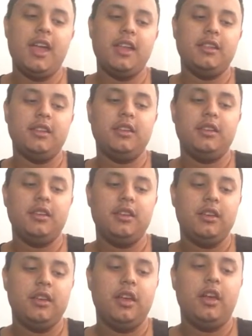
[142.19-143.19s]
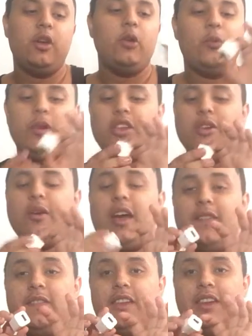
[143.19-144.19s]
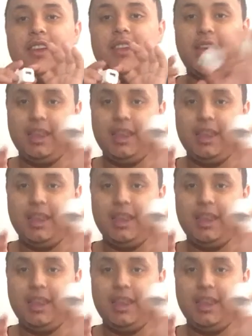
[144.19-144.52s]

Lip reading: And we do have the